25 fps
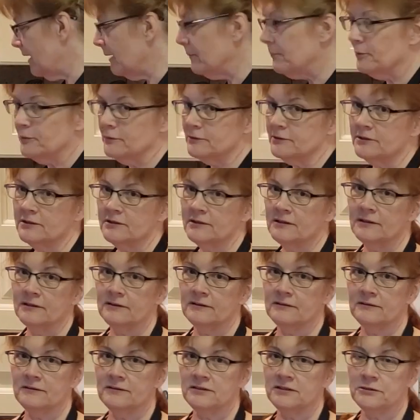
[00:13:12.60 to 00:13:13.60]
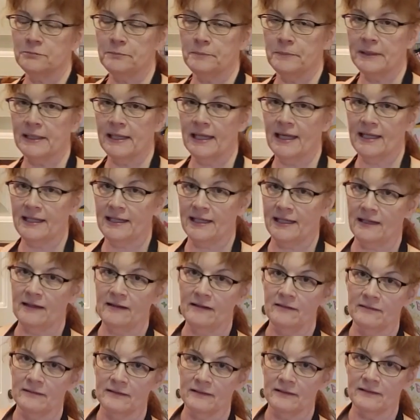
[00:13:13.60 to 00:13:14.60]
put the spaghetti
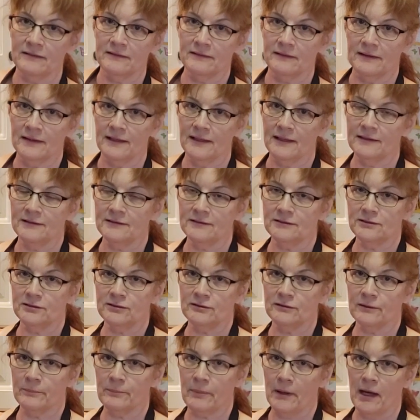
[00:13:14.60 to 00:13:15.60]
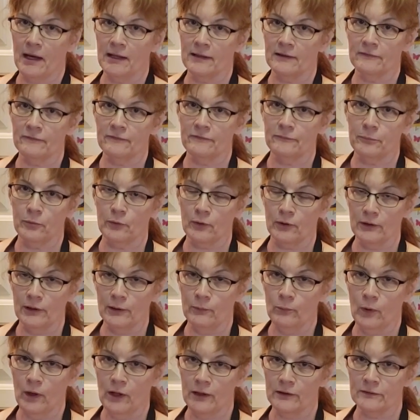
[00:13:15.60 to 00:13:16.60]
into the pot of
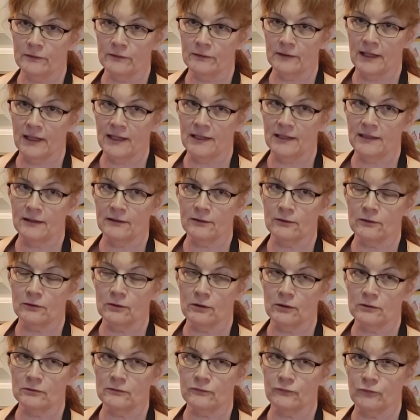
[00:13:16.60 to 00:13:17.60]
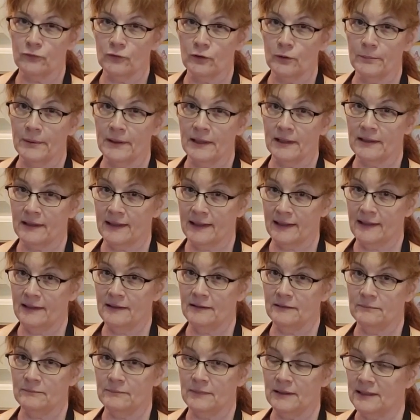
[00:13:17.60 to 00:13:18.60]
boiling water and it cooked for about
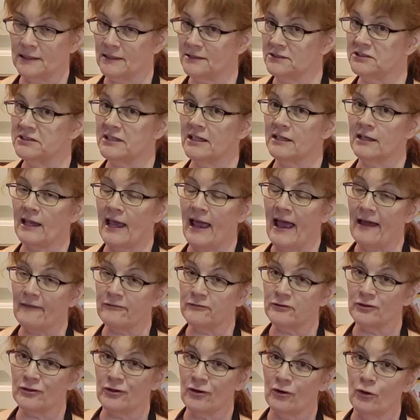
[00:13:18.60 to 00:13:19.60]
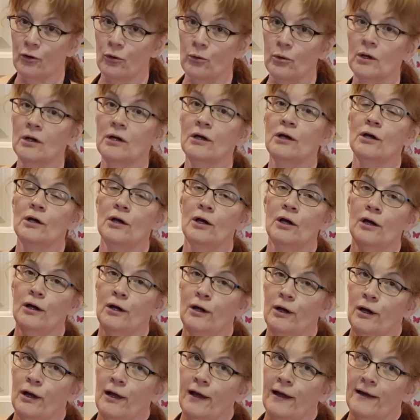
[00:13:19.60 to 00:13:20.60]
8 minutes. Now you have to go
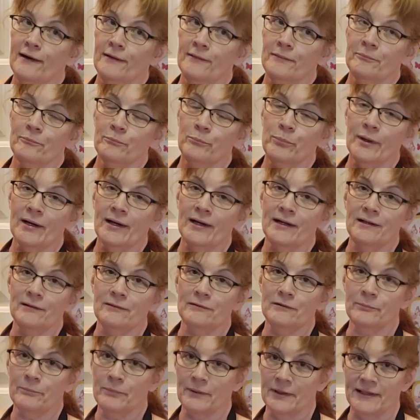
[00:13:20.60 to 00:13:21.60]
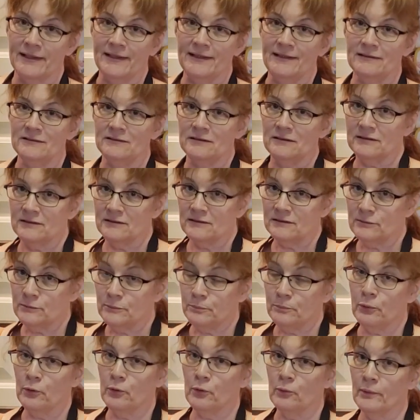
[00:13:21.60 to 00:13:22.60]
by the bite,
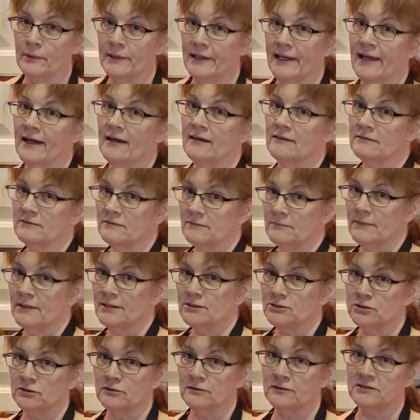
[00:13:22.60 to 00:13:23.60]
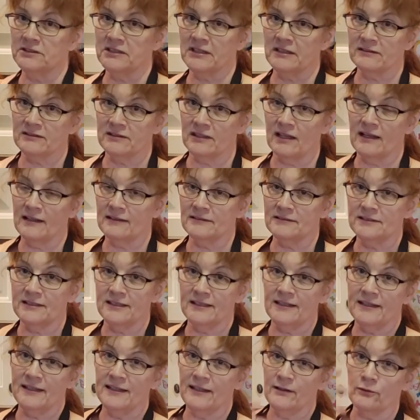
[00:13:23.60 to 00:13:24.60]
pull one out, make sure it's al
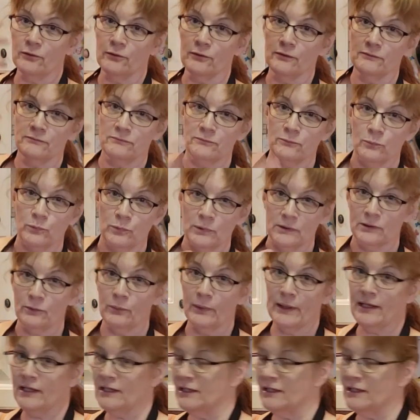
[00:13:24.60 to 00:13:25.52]
dente or the way you